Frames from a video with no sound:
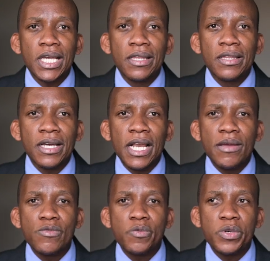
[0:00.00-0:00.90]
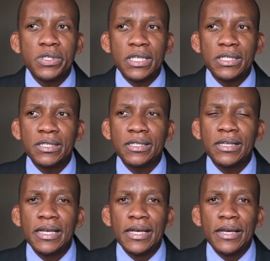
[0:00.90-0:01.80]
In the claims process,
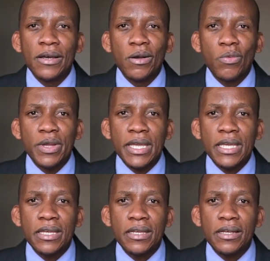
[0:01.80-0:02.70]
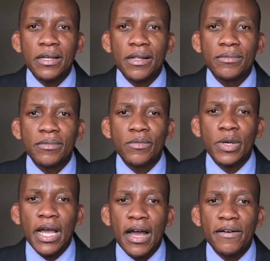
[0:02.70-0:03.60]
we
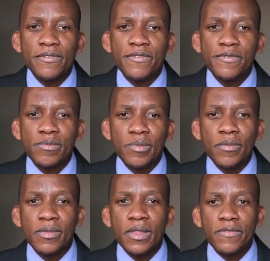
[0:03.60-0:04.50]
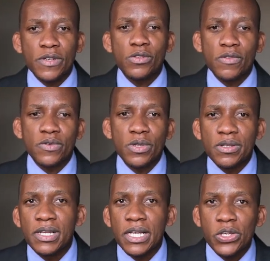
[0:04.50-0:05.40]
have, first of
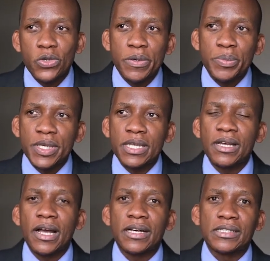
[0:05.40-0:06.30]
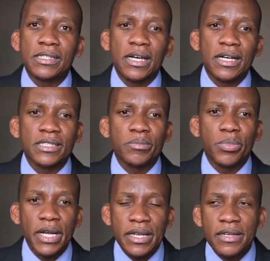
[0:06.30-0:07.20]
all, UAP as a
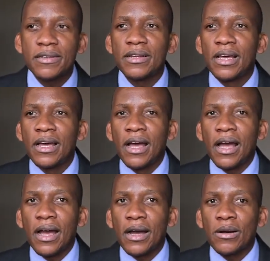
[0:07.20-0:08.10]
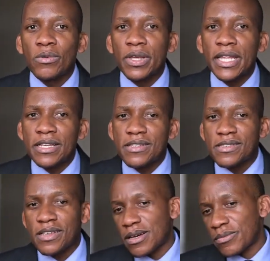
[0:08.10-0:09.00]
brand, whether it's